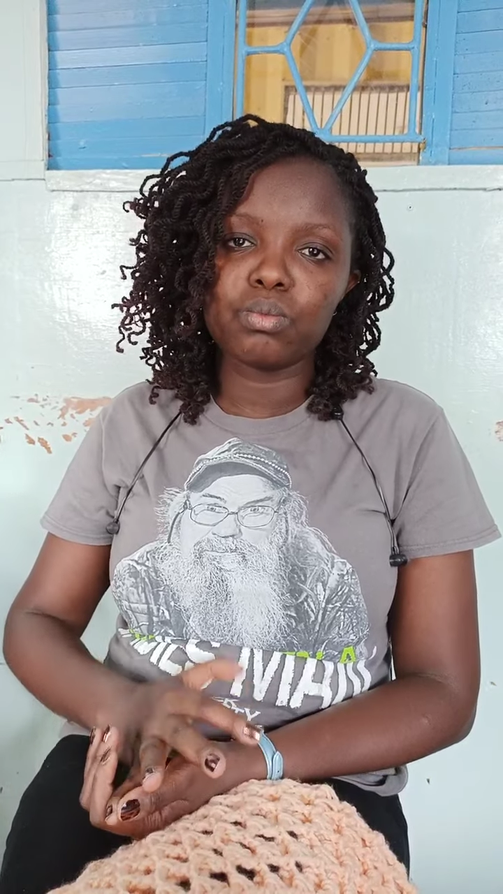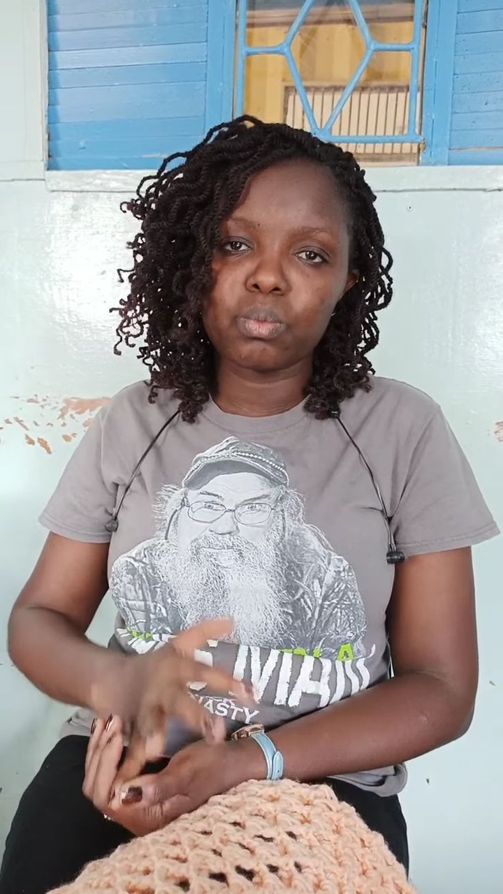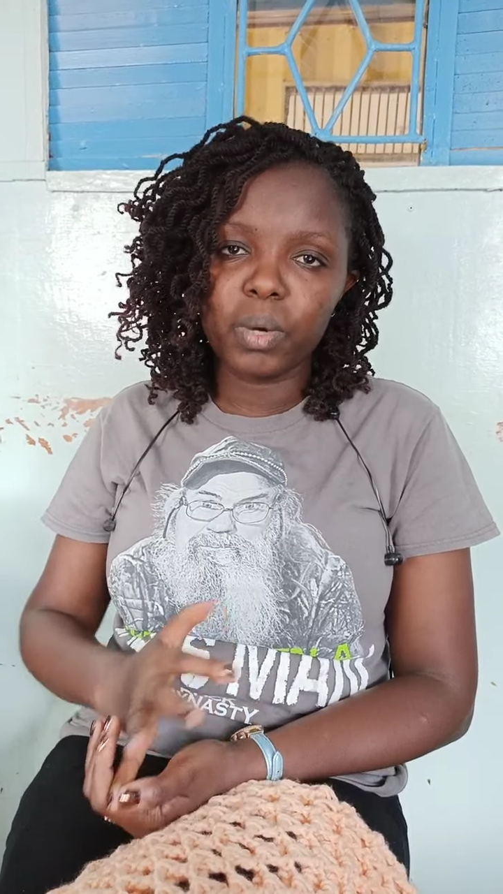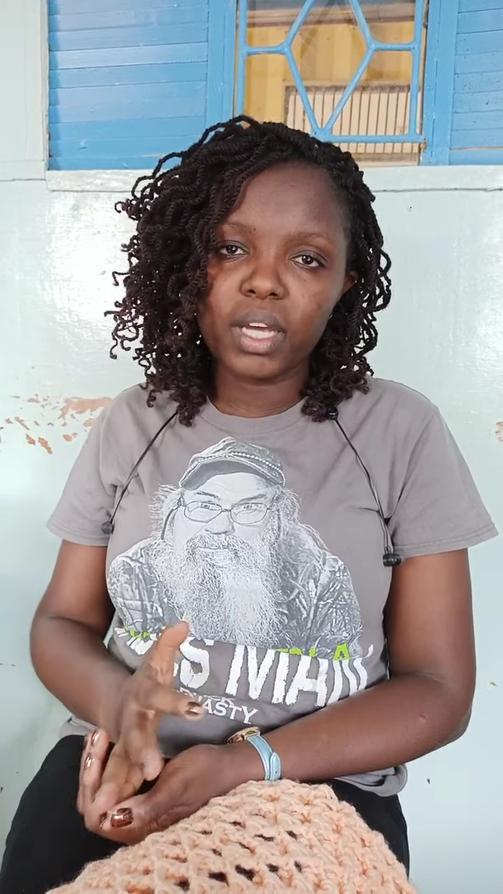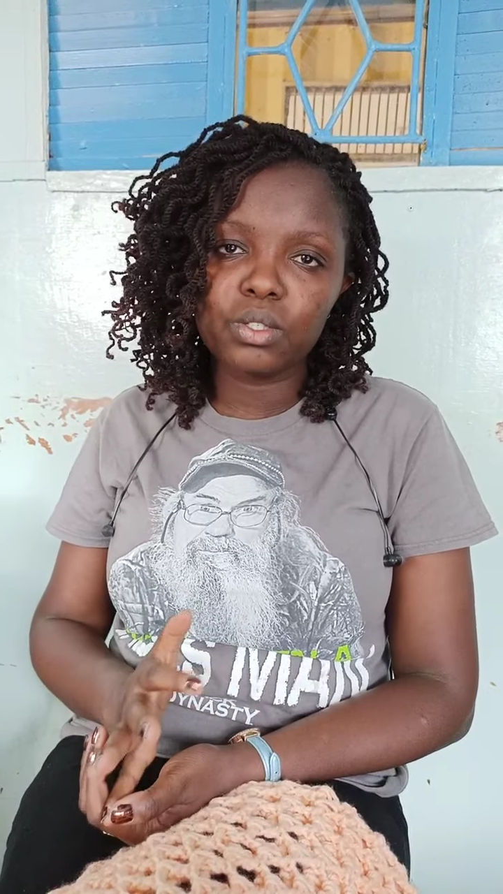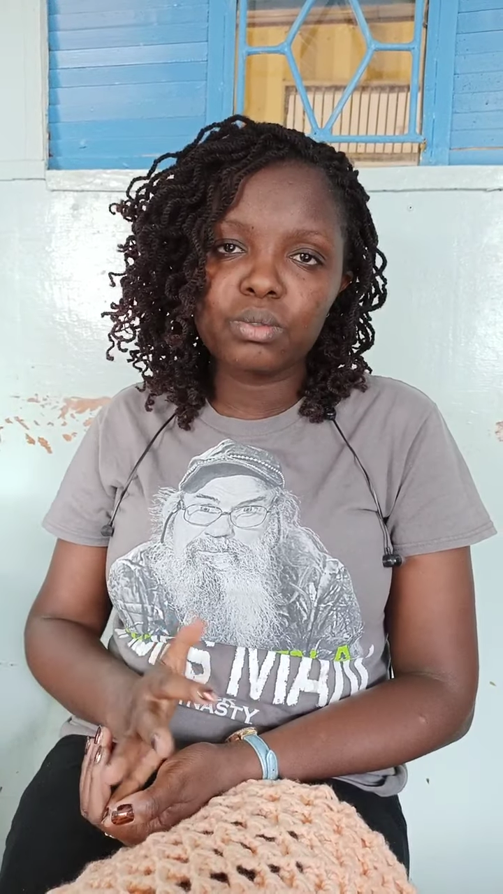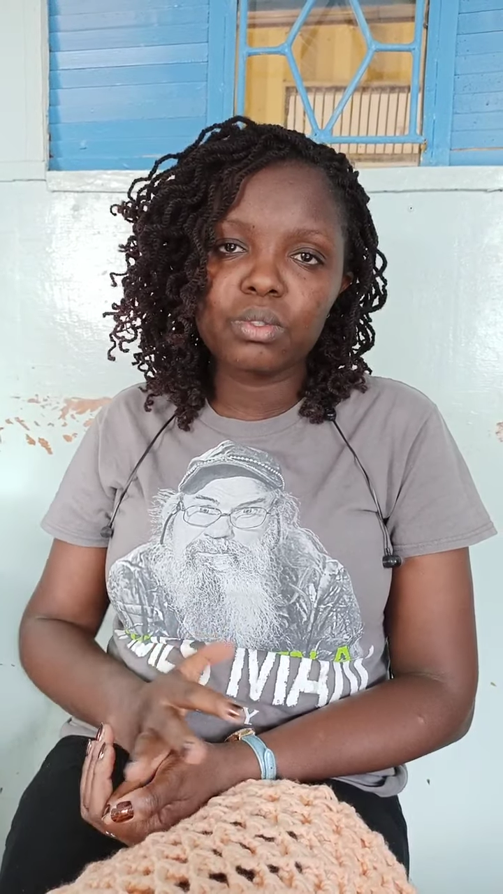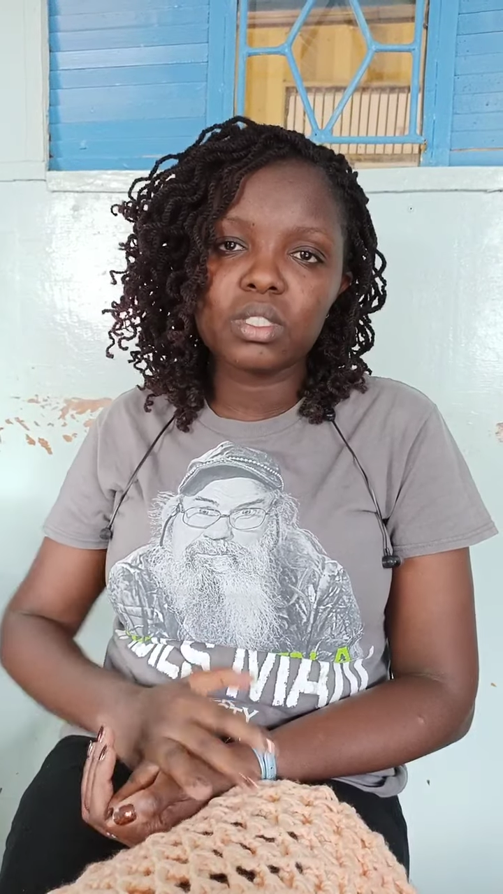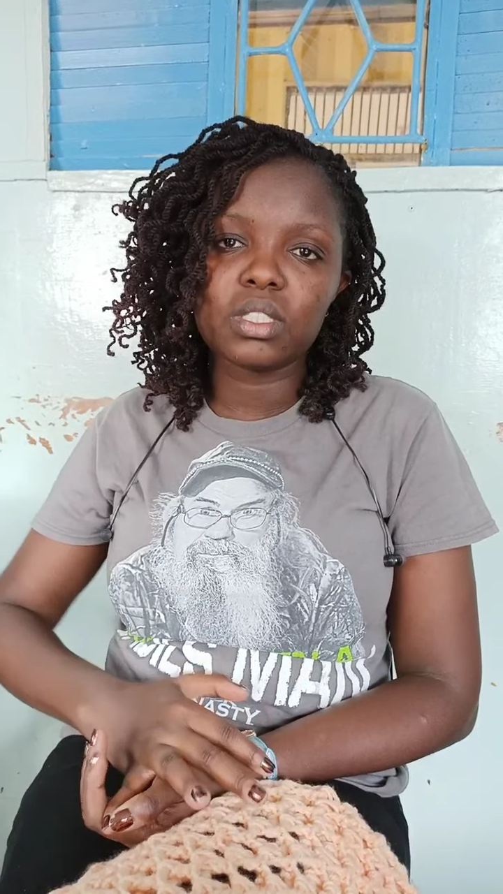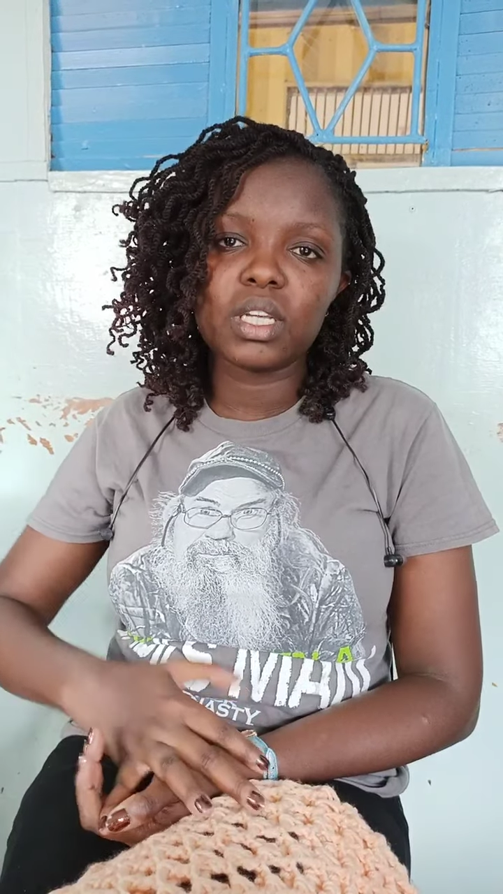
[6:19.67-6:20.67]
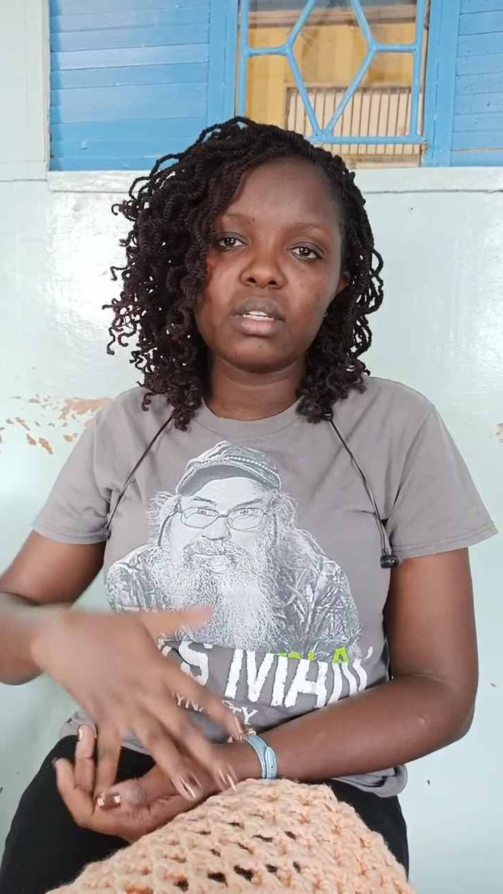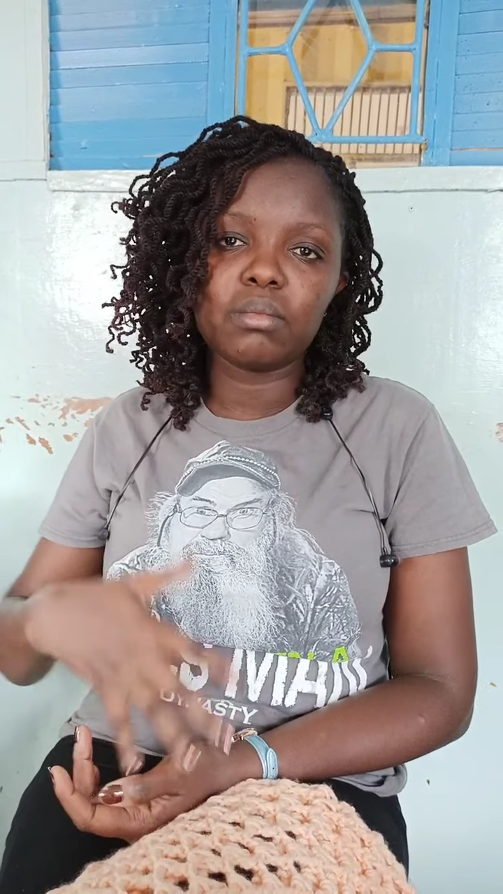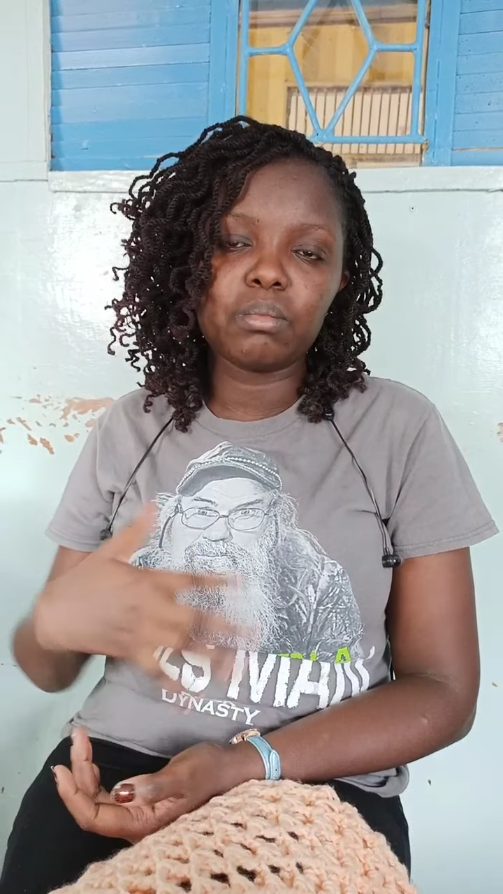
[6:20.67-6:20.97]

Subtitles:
wear shoes and